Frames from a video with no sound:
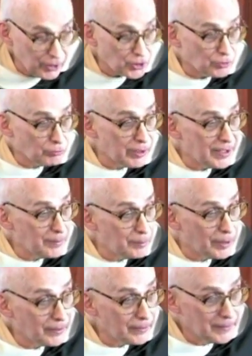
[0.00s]
he should read him,
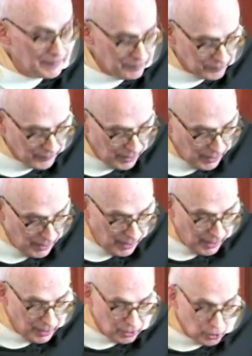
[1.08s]
but
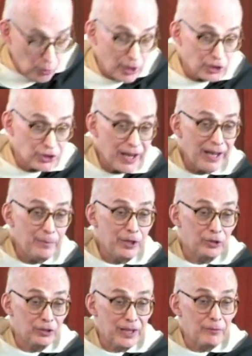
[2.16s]
to our shame, he
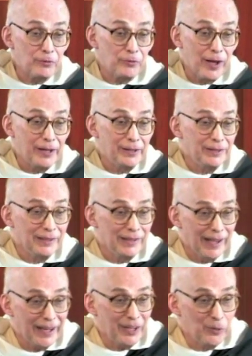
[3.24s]
could never find
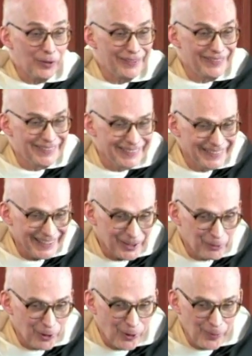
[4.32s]
anyone in
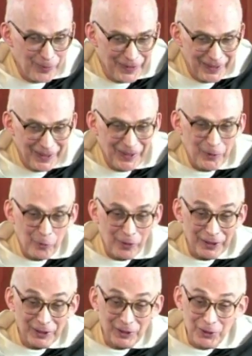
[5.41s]
Rome
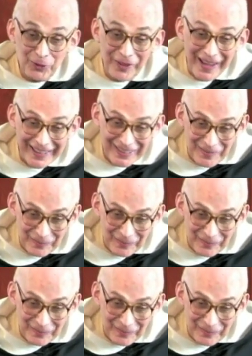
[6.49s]
willing to do that.